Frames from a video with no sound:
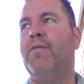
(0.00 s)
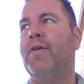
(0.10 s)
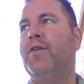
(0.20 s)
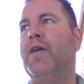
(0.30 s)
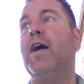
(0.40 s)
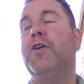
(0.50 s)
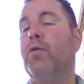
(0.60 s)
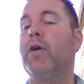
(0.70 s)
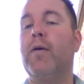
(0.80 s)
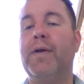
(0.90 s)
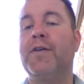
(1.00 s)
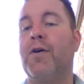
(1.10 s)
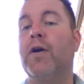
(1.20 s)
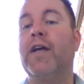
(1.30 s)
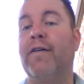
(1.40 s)
then yeah, you're going to be a
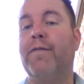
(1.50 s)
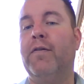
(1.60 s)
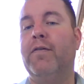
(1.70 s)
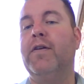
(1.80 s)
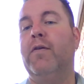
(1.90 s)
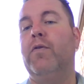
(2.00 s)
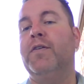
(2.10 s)
target if in